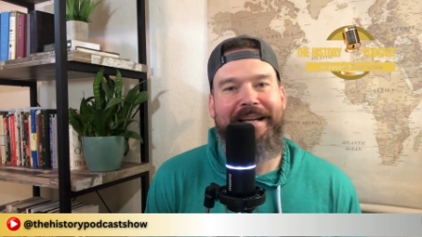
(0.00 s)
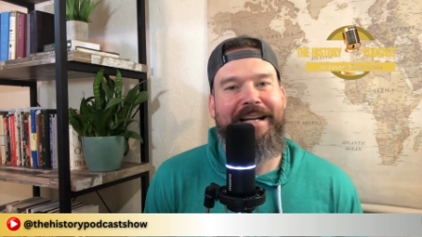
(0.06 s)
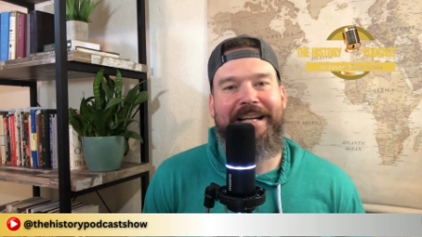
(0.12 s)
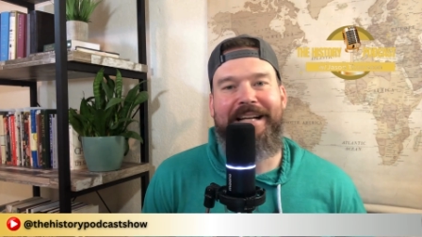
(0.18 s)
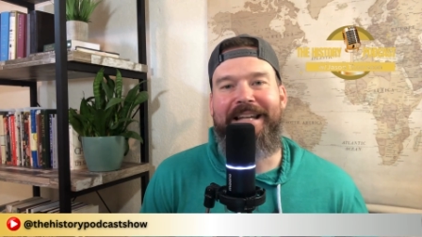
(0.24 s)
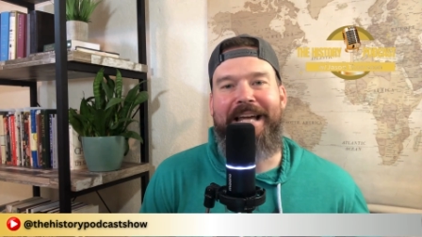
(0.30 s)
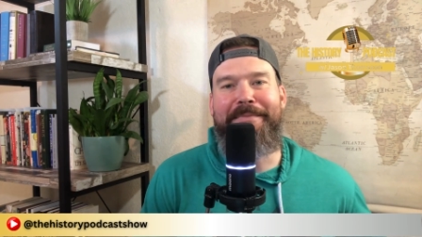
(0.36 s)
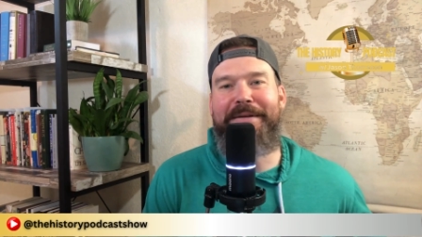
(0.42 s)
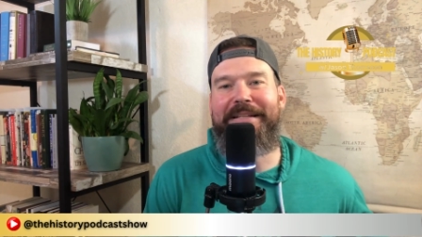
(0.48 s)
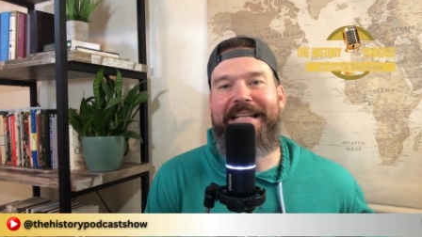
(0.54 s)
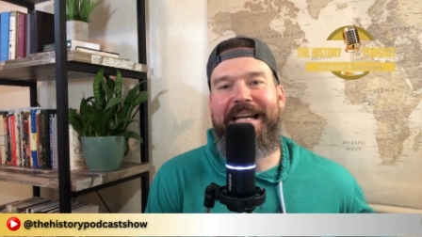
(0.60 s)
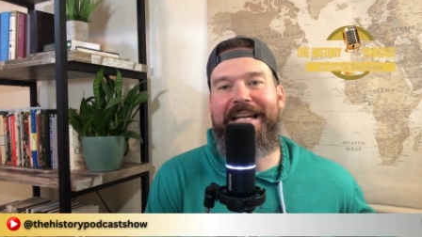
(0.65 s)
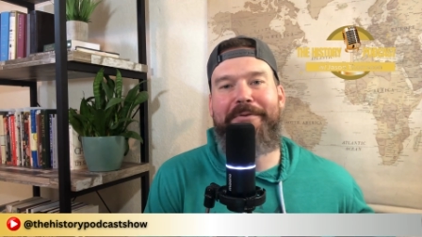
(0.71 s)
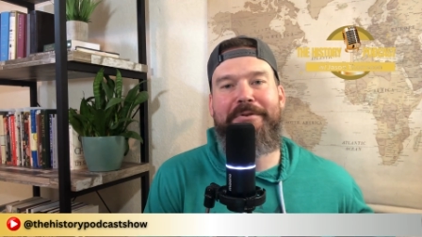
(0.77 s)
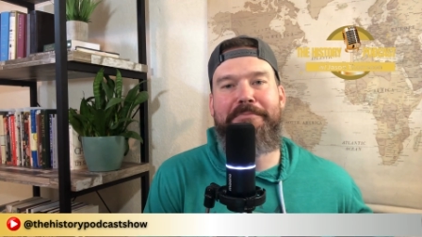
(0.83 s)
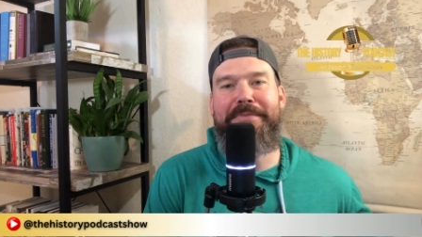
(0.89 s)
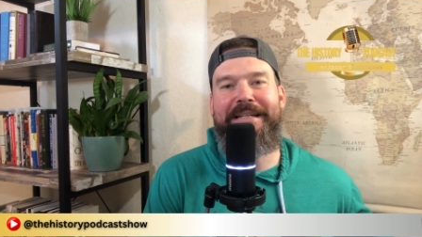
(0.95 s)
claiming that
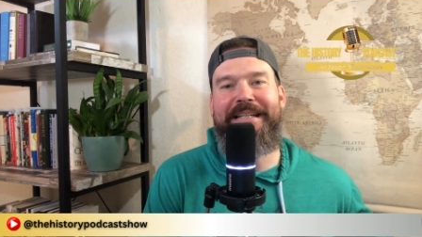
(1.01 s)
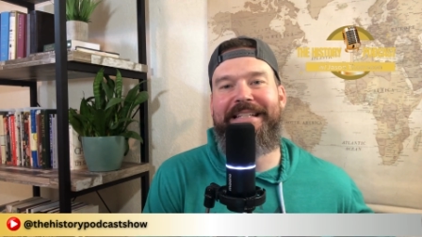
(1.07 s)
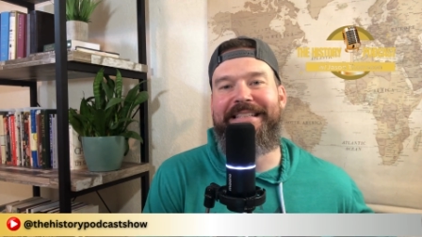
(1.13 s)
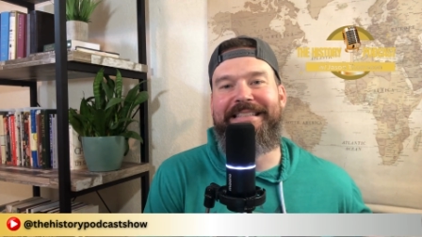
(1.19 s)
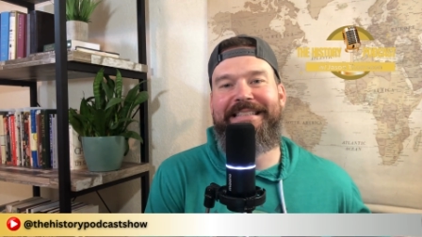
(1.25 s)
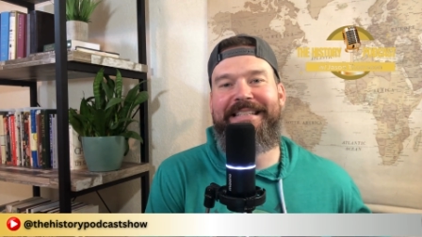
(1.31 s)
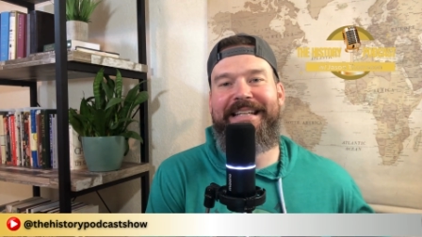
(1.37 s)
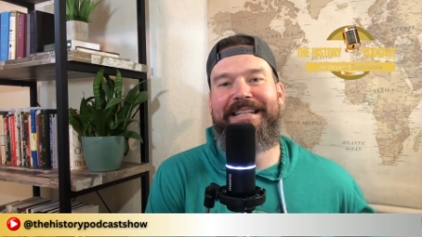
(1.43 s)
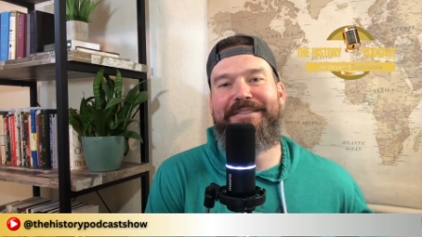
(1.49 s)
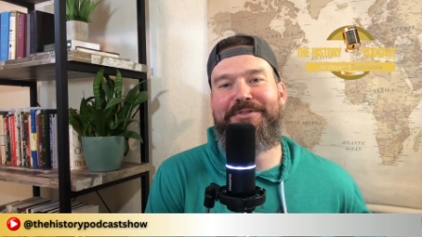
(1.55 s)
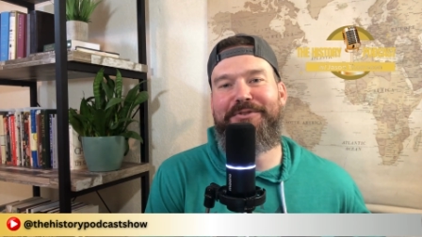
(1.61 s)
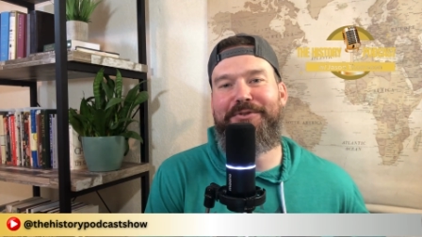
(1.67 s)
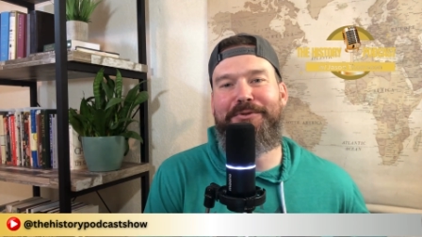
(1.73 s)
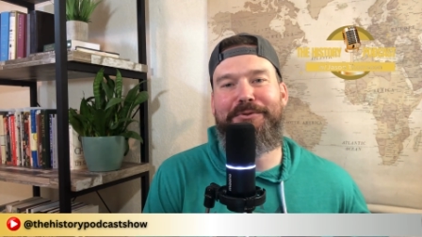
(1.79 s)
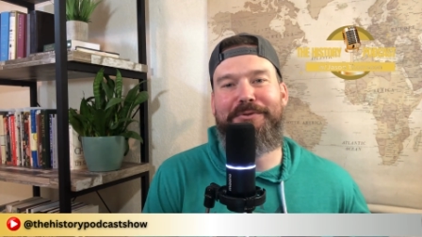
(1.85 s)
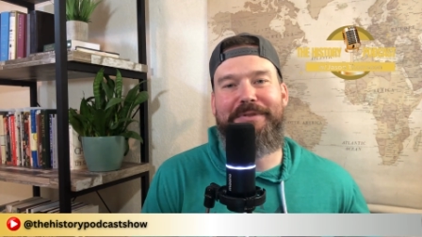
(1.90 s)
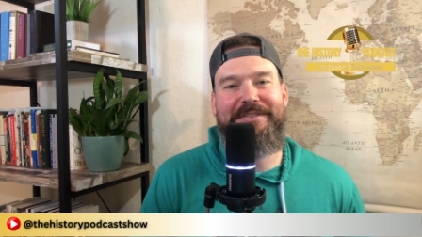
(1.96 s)
he would be content
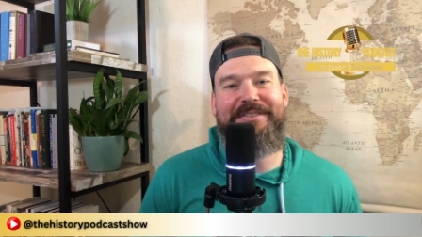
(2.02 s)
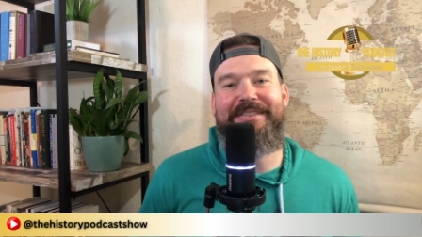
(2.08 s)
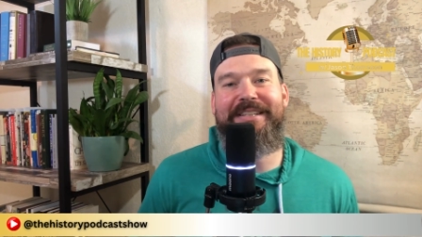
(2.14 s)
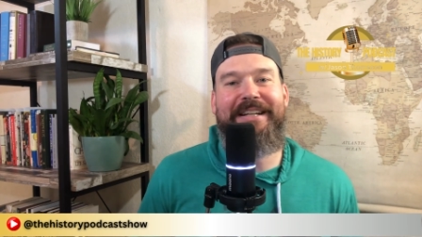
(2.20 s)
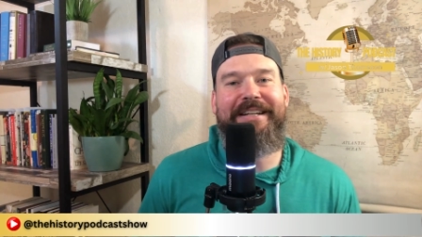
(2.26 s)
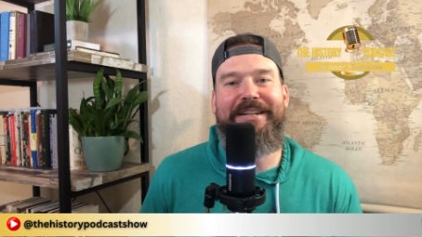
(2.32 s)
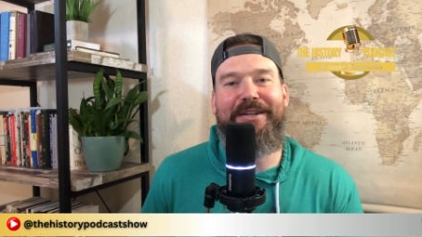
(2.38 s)
to sit